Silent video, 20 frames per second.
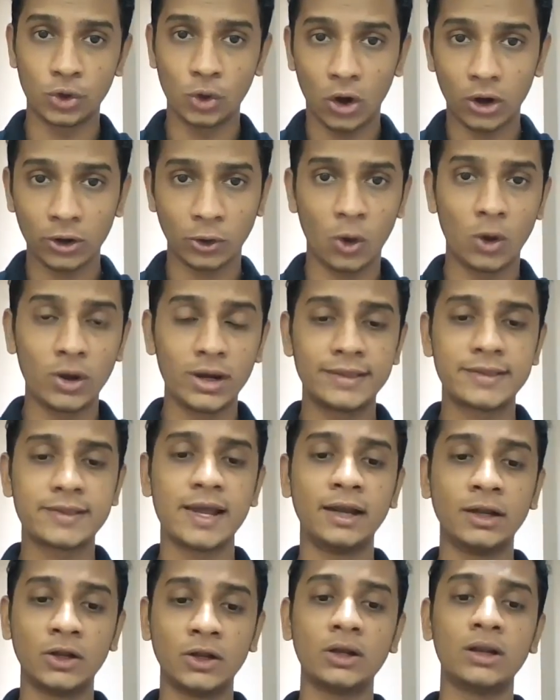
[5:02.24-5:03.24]
your knowledge
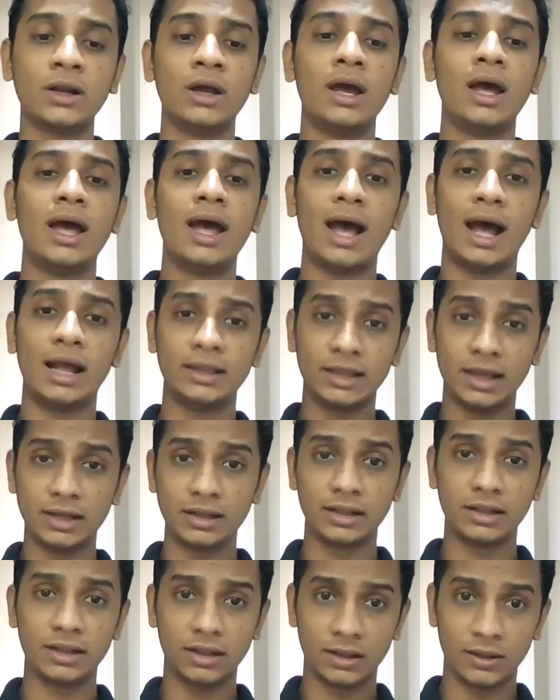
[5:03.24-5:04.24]
center, and
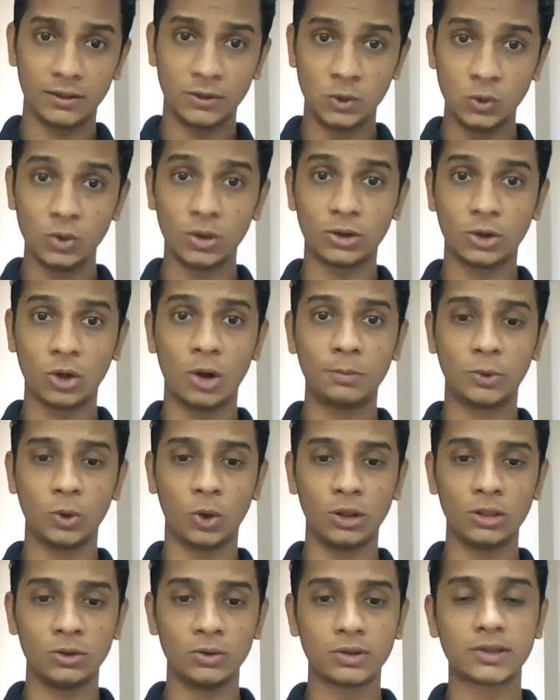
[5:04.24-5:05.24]
then you adopt
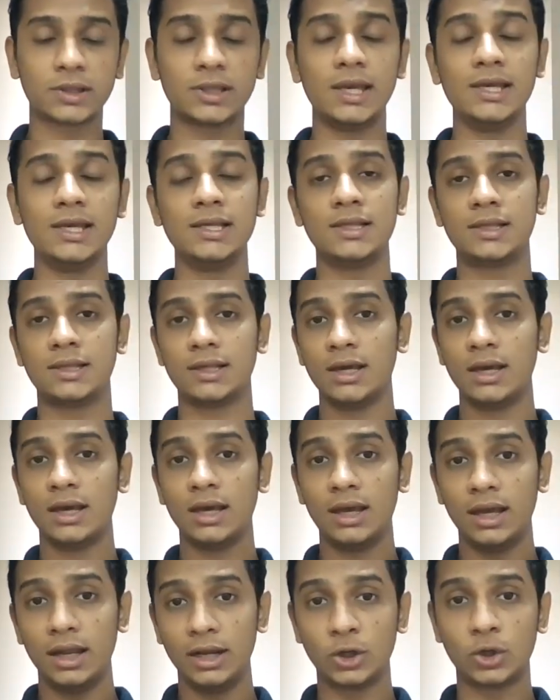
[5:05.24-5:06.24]
all those things
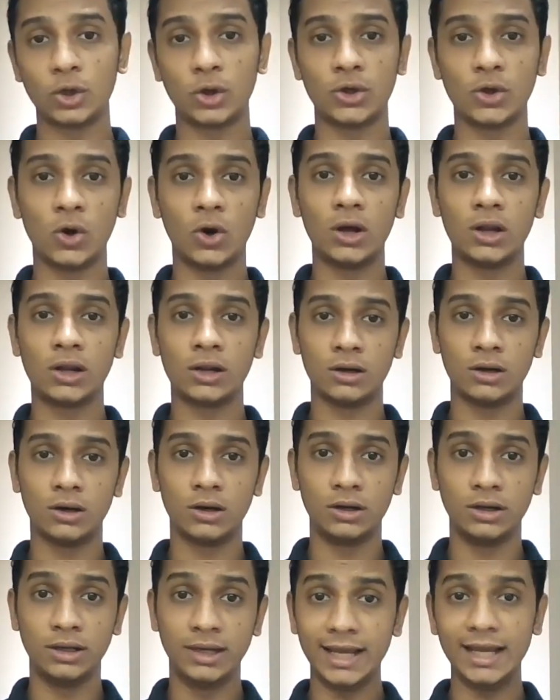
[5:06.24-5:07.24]
into
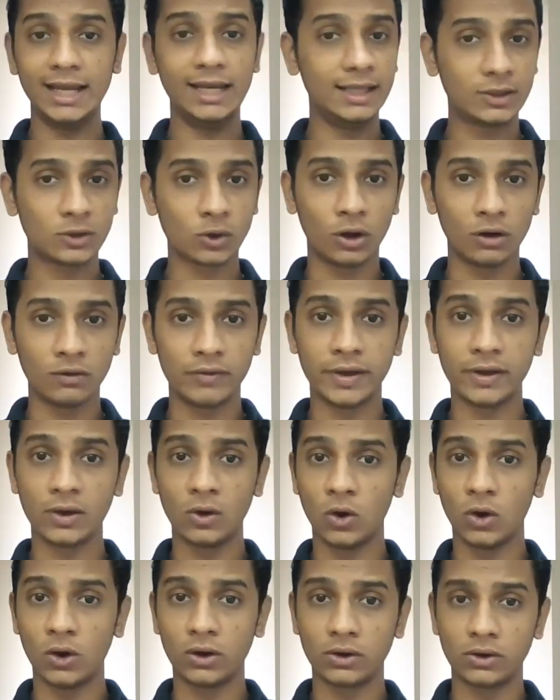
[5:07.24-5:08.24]
your daily solving
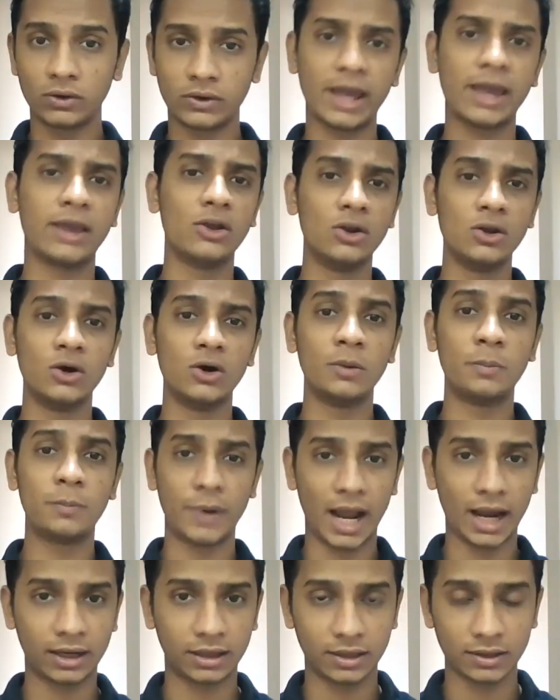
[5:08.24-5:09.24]
or regular
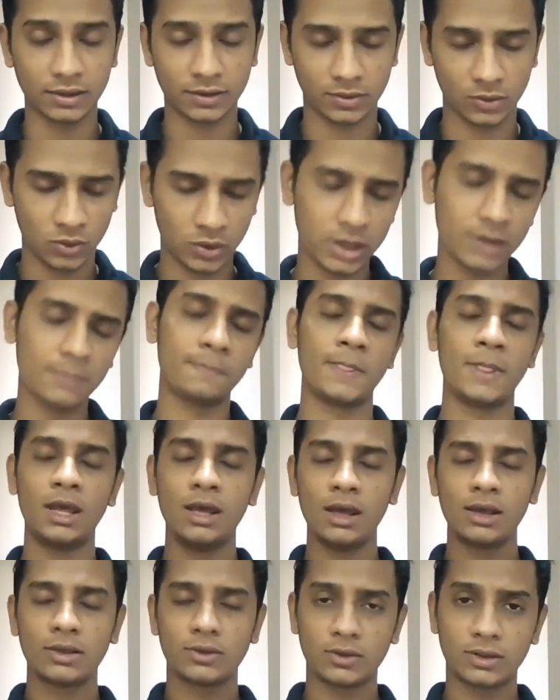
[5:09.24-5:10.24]
practice. Okay,
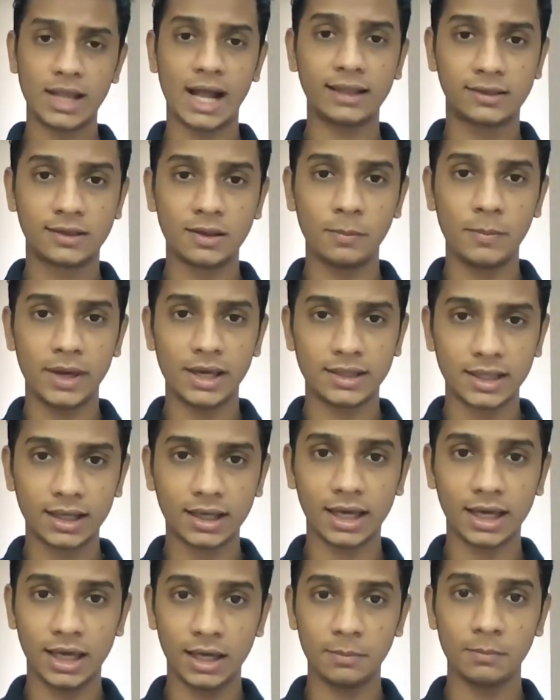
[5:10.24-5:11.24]
so that's the basic
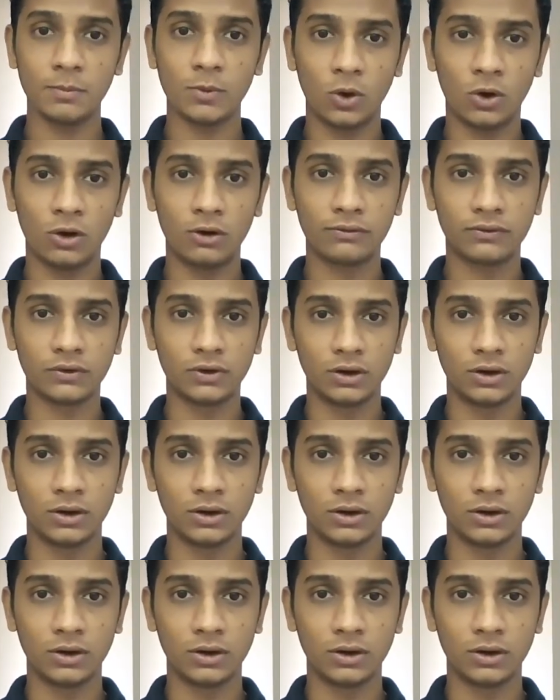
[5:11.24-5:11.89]
aim of